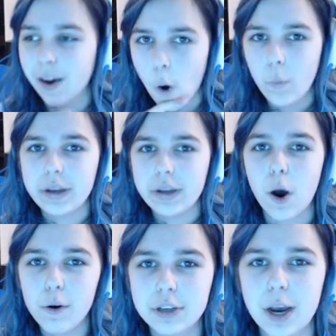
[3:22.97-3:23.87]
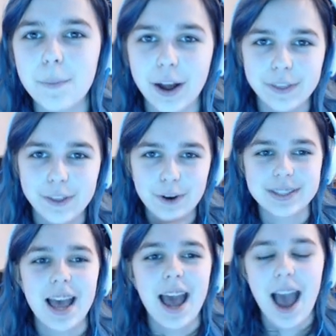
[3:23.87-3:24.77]
we don't jump on
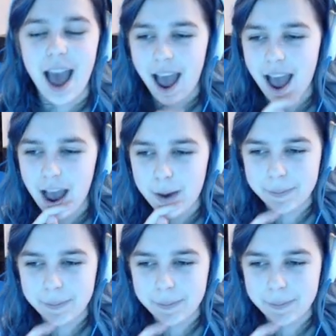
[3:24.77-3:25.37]
those. Um,